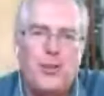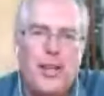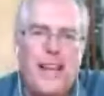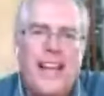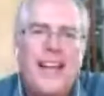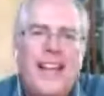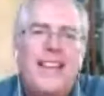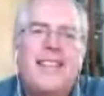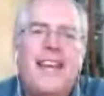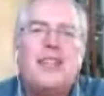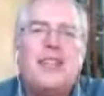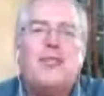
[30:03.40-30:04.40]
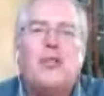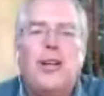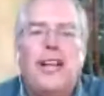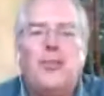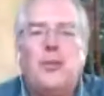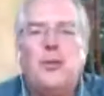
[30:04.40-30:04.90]
Thanks for joining us. We'll
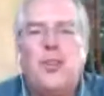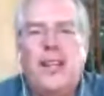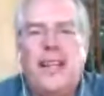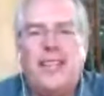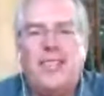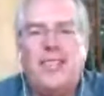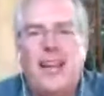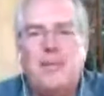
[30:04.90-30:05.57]
see you next time. Bye